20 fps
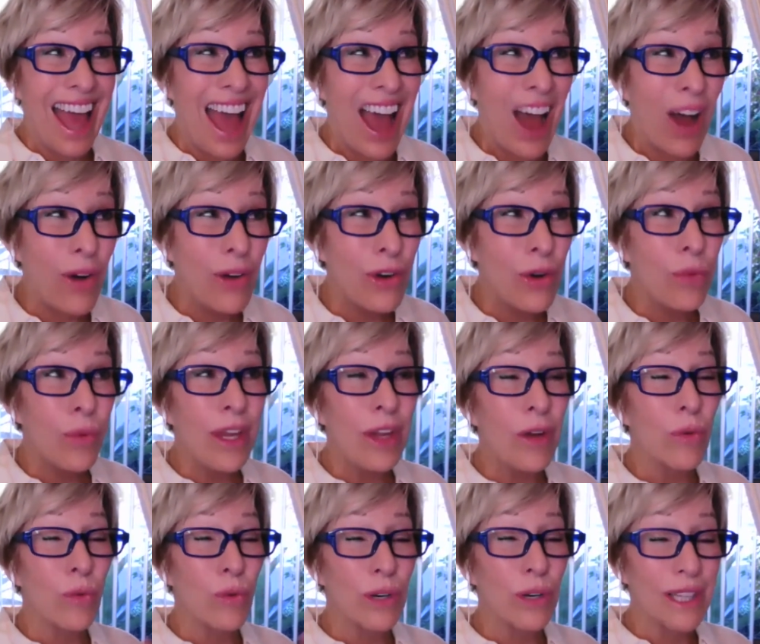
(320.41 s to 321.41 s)
how do
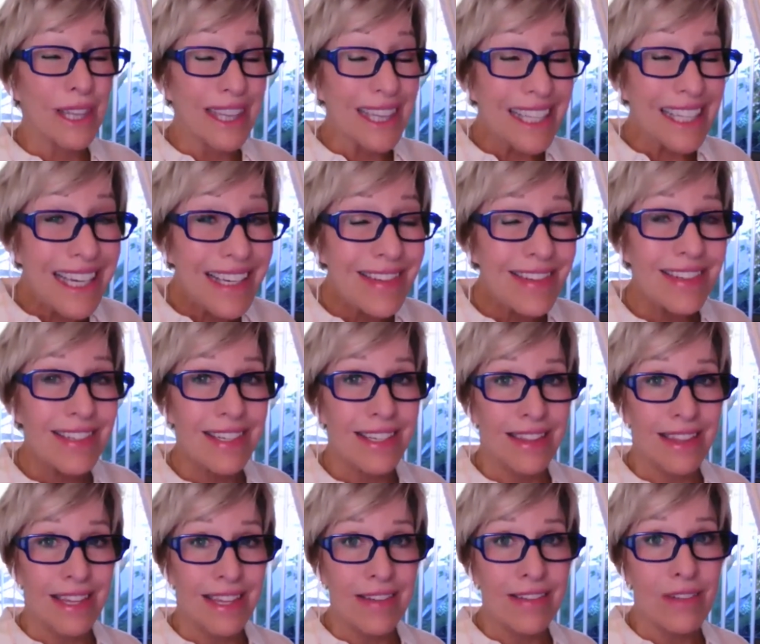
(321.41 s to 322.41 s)
we release
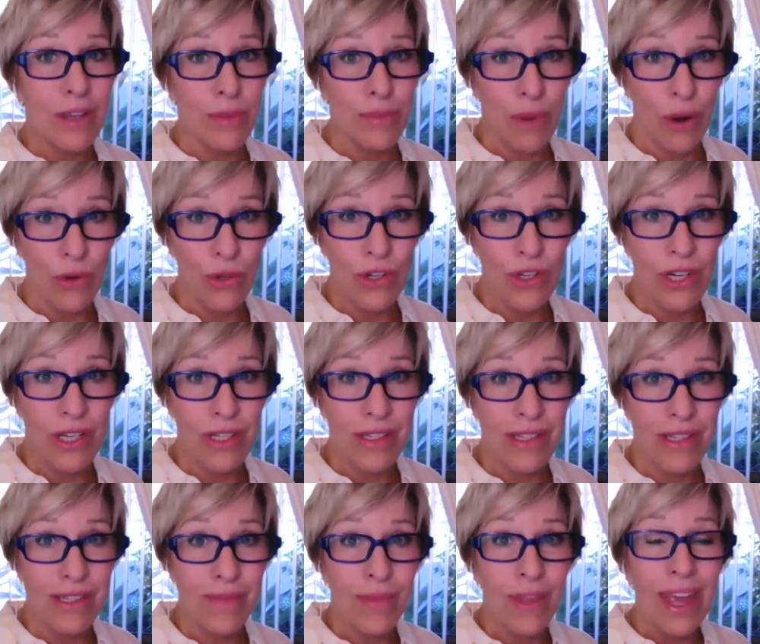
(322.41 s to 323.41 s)
these
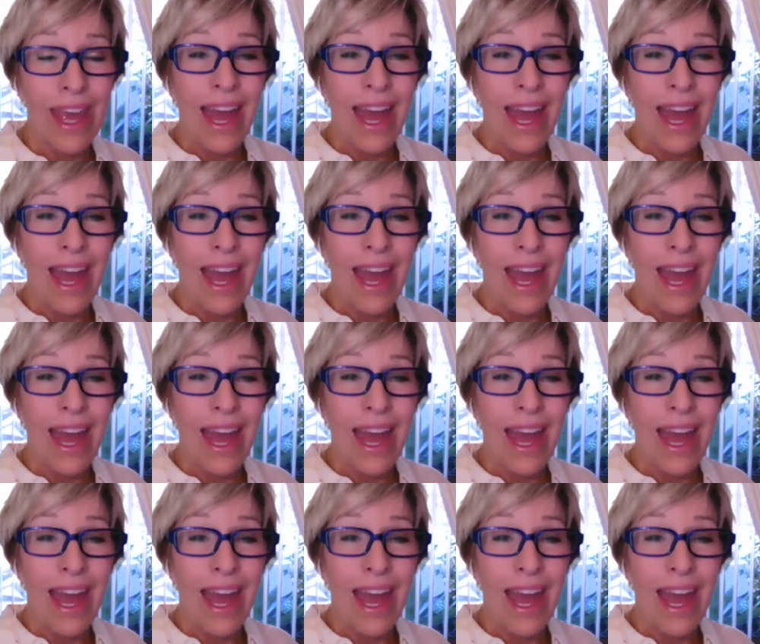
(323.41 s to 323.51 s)
emotions?